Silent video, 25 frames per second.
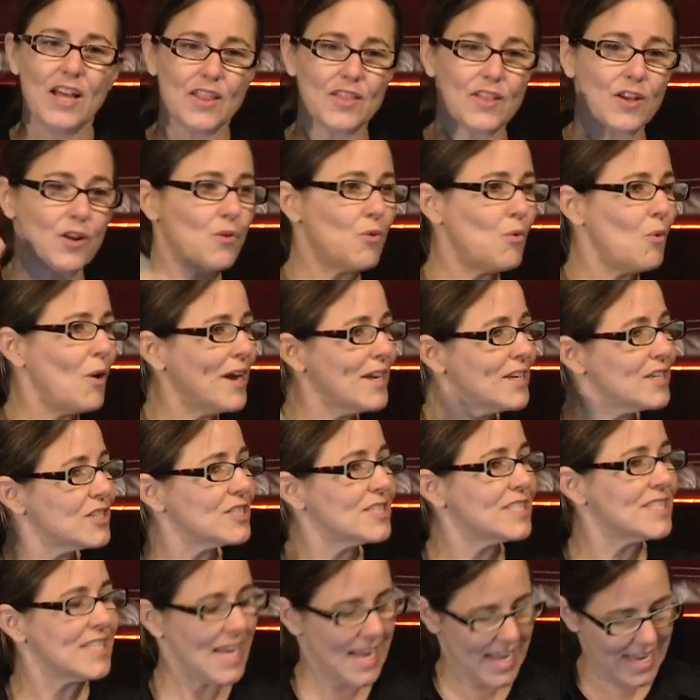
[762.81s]
The choir
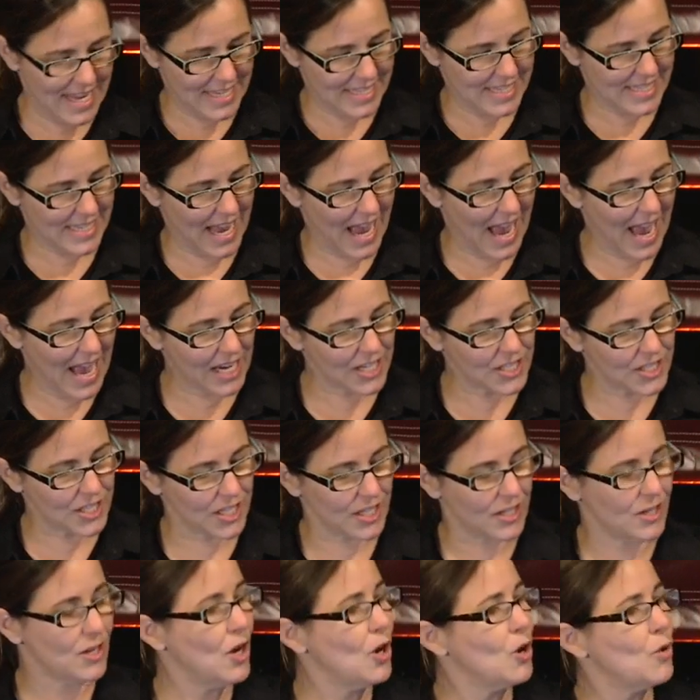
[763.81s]
takes
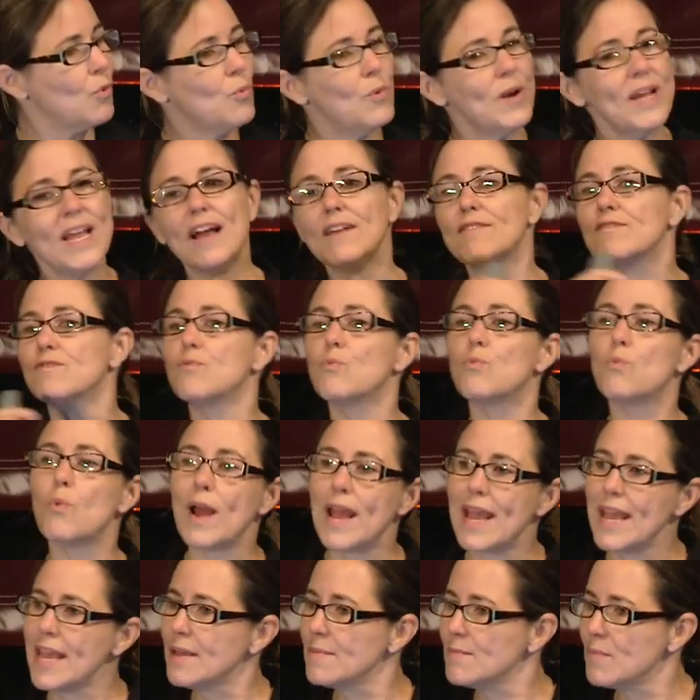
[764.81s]
action. We have
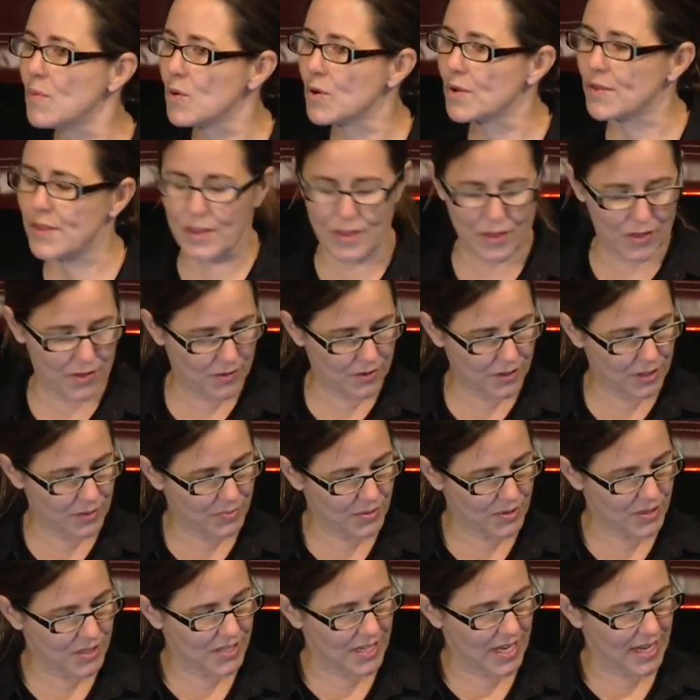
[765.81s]
way more than
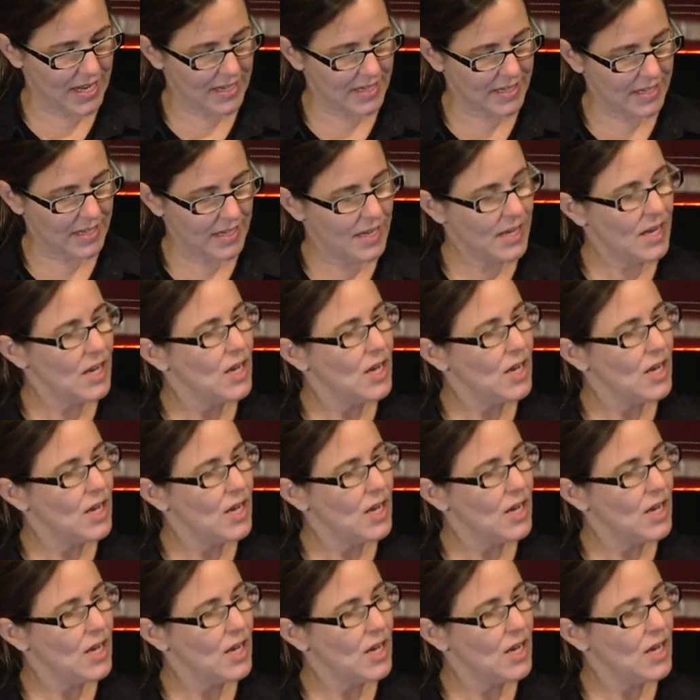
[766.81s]
30%.